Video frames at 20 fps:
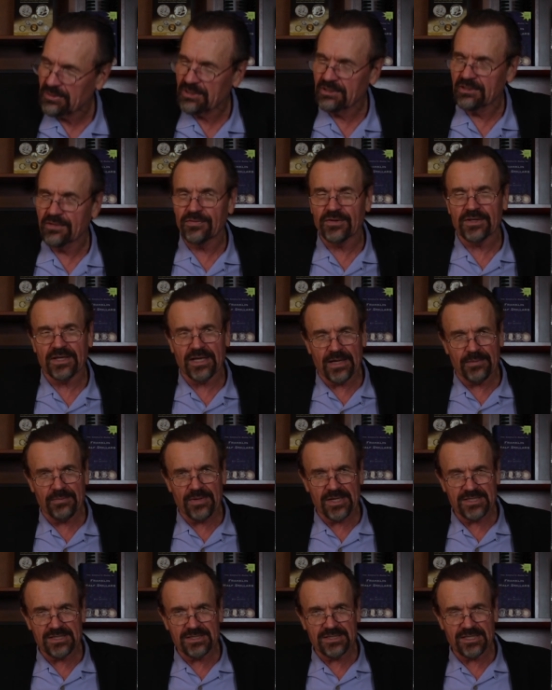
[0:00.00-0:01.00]
beautiful
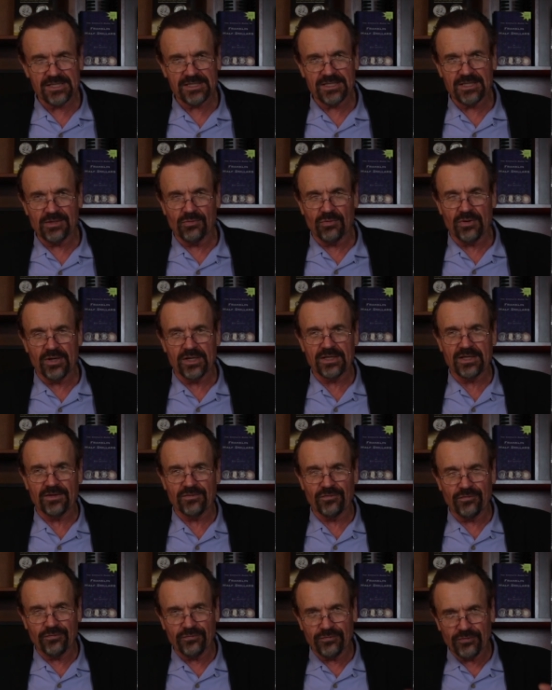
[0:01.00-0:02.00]
MS61 in
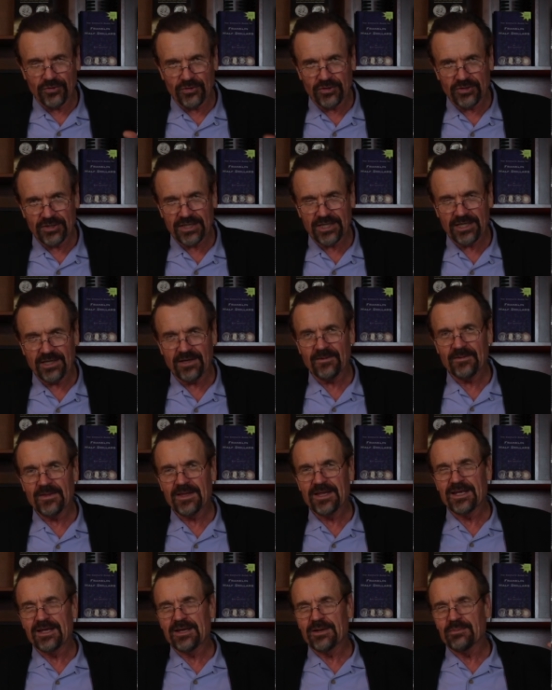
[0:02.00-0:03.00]
fully
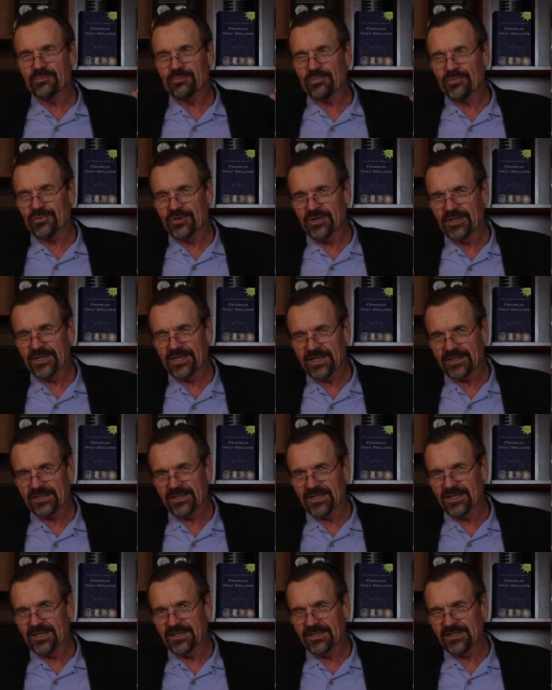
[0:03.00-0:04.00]
brilliant
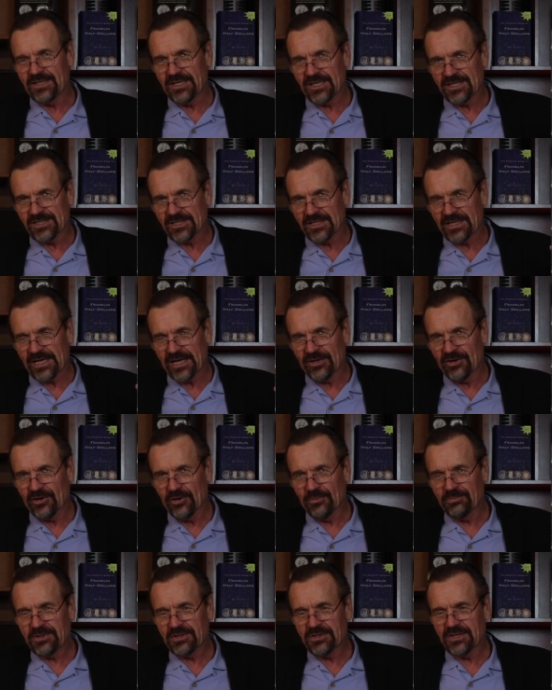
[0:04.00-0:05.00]
condition. I
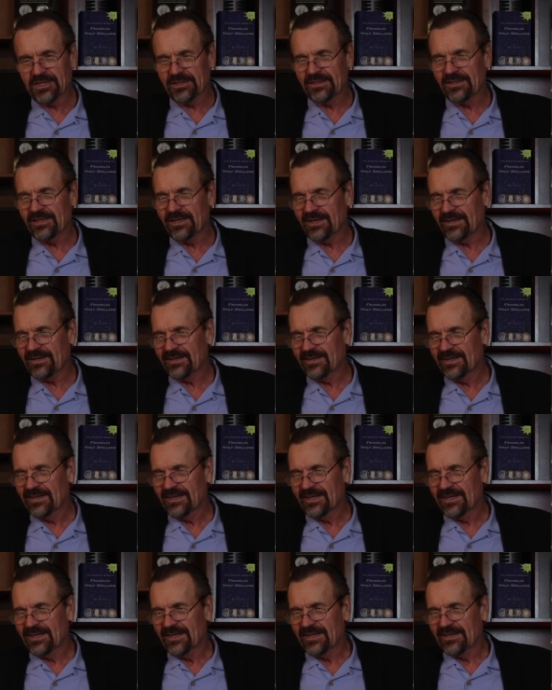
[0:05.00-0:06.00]
hope you can uh,
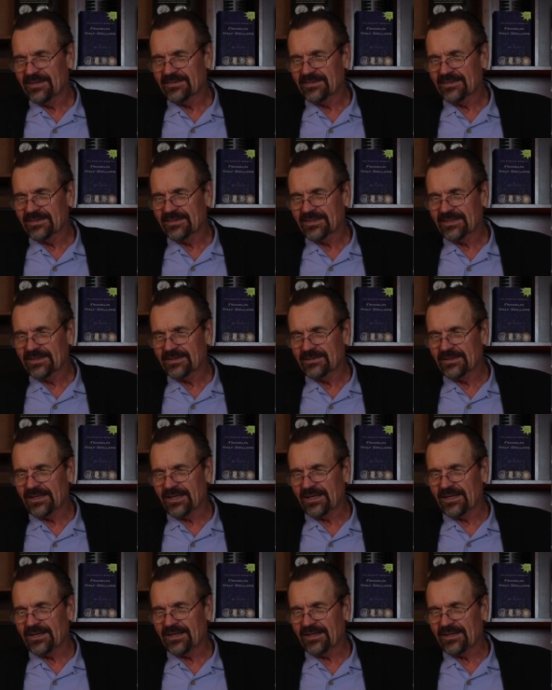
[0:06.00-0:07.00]

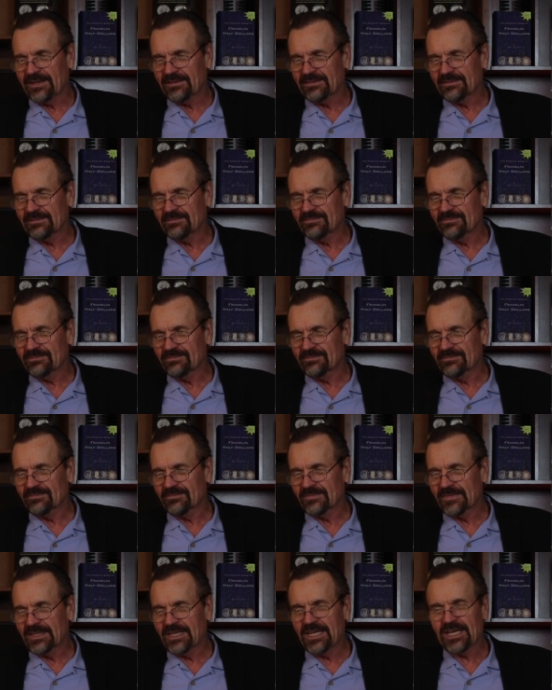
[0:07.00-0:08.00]
uh,
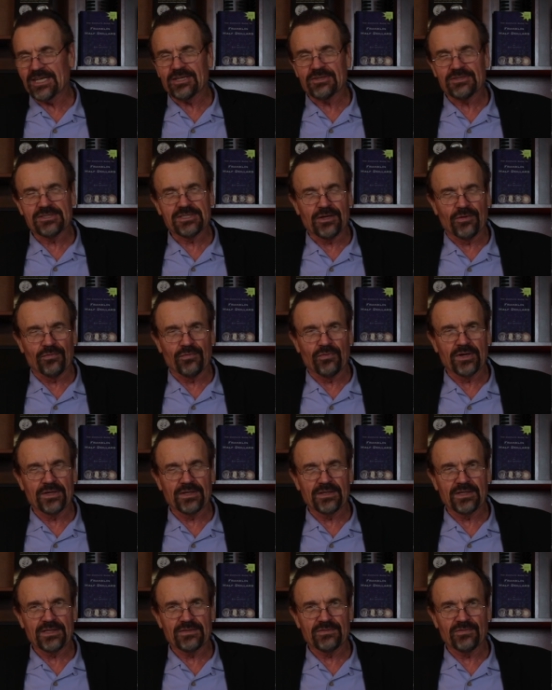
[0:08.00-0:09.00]
get yourself one
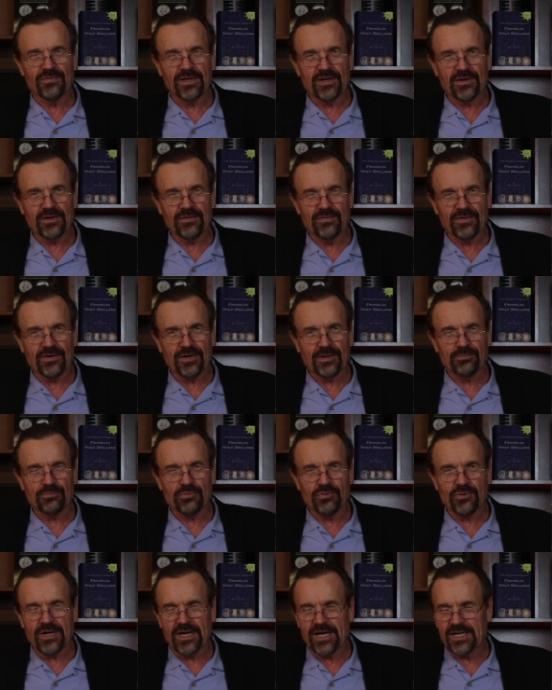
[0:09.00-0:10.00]
of these very, very
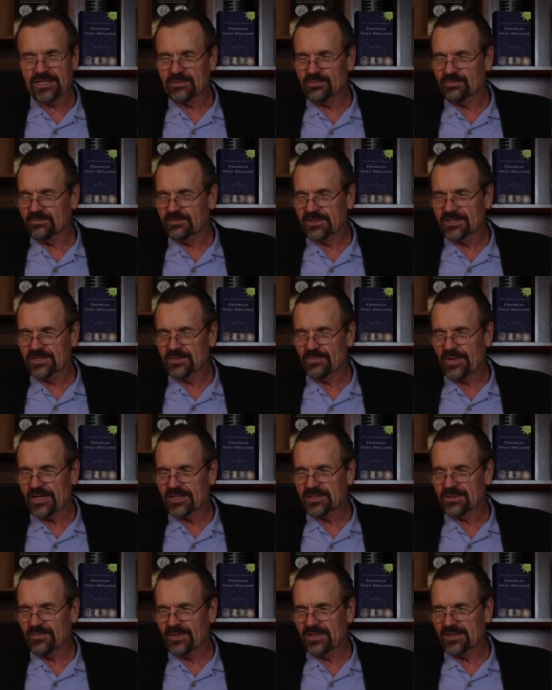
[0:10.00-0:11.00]
prized
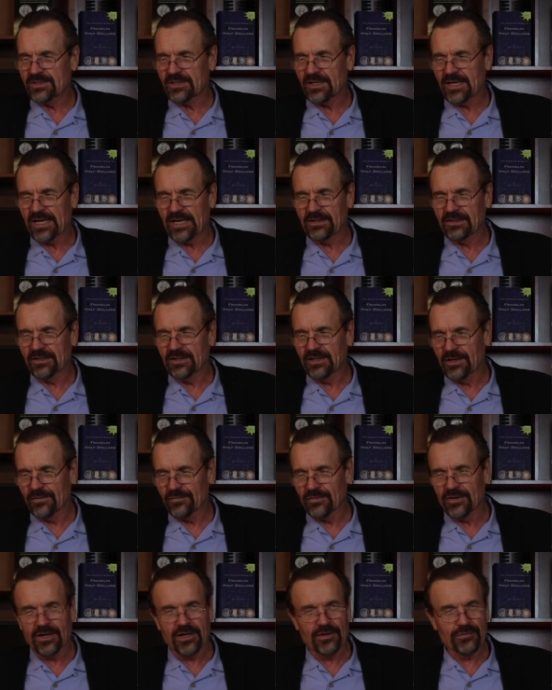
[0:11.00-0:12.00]
specimens. I
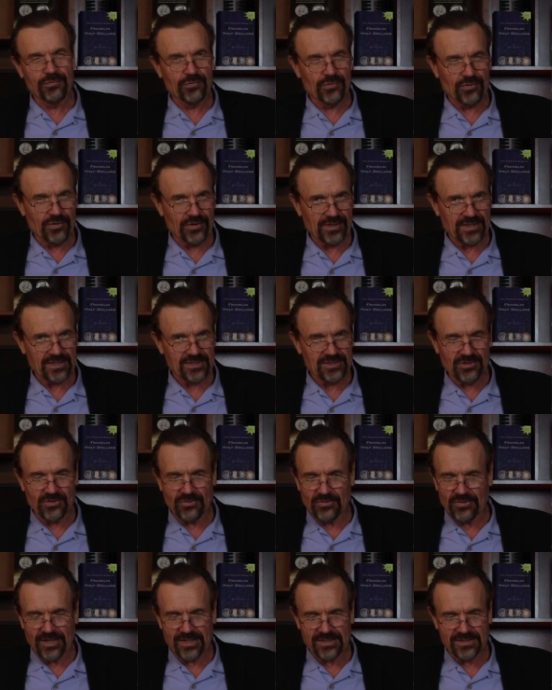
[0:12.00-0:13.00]
love all four of these
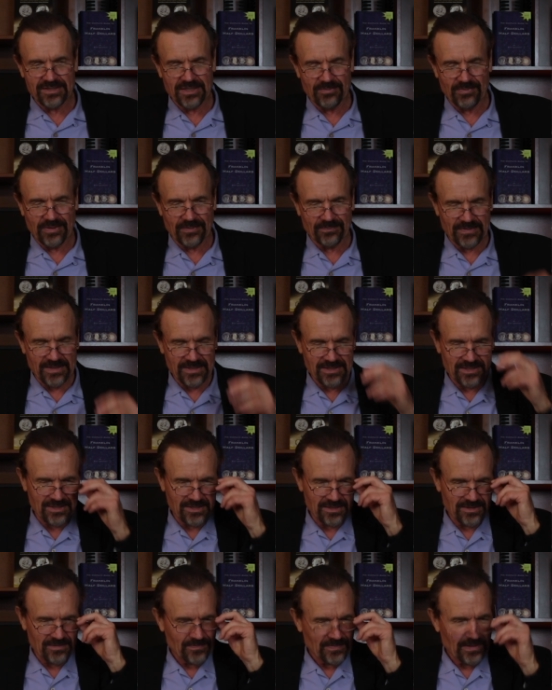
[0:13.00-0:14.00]
coins. I mean, this
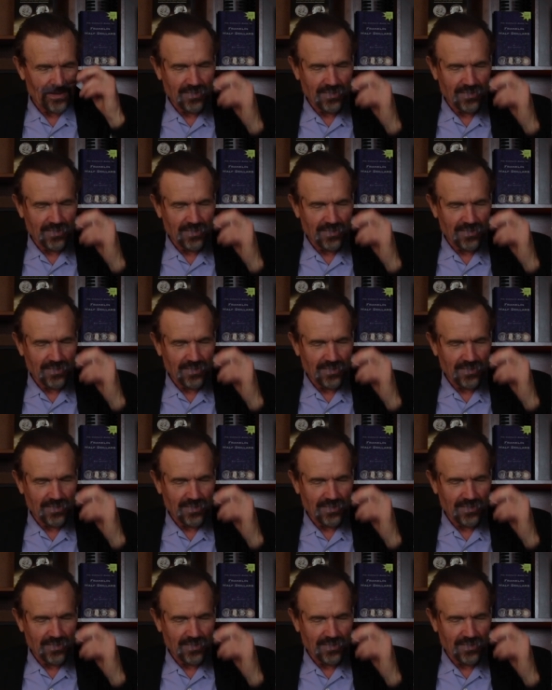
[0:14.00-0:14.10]
is,